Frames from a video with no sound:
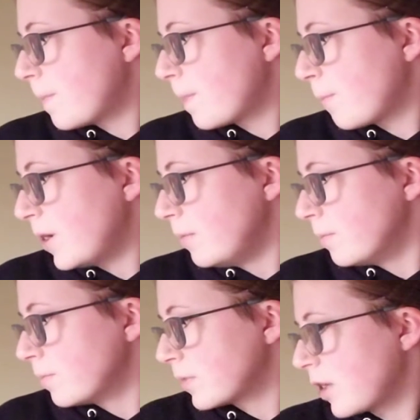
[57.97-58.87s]
Well,
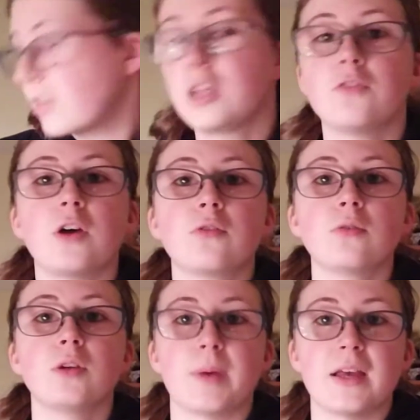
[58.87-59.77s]
I think you've outgrown
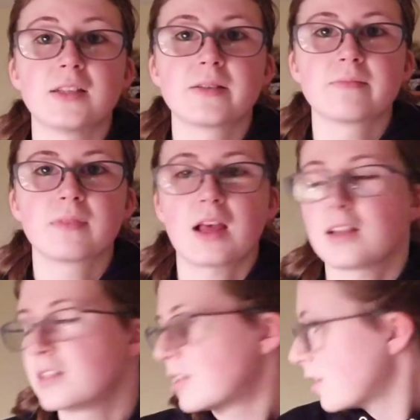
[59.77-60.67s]
your beds. That
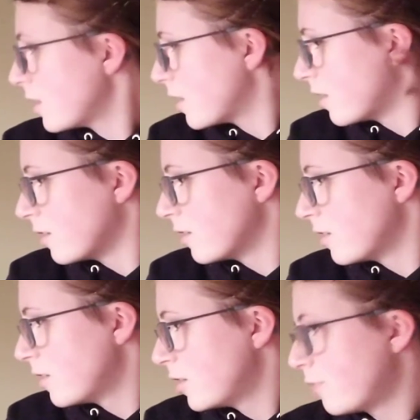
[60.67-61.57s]
is the
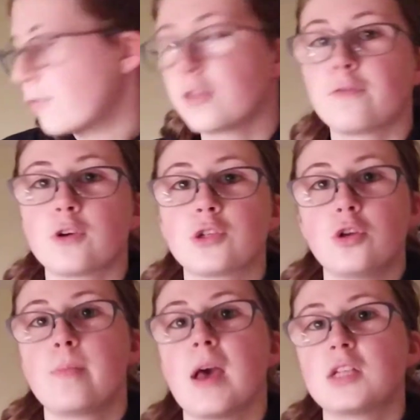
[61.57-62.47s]
first
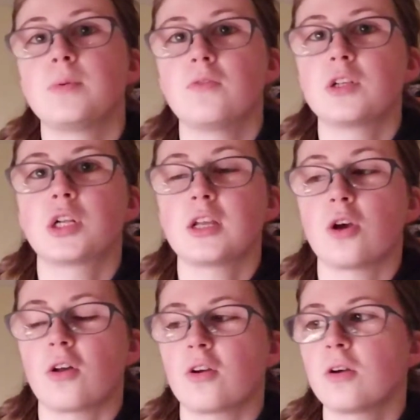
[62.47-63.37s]
2 beds we originally
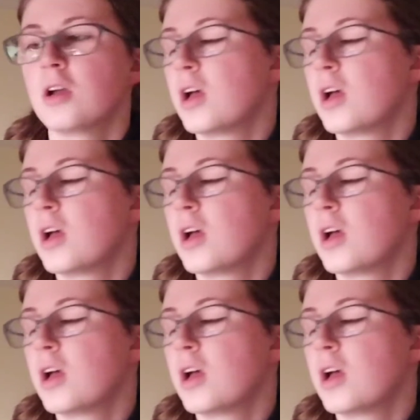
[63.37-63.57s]
got her.